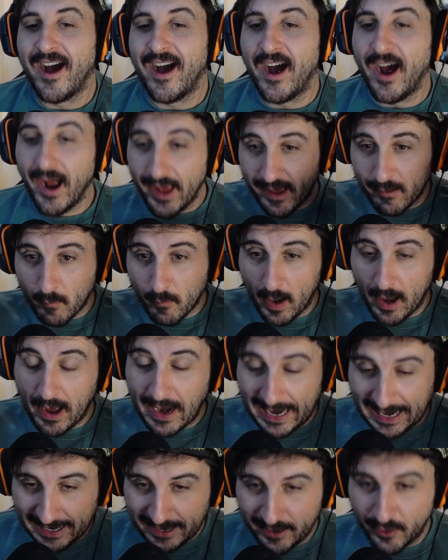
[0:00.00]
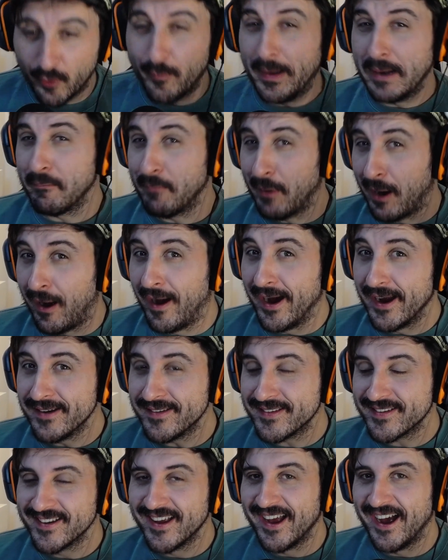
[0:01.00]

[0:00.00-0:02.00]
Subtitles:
I am a little bit behind,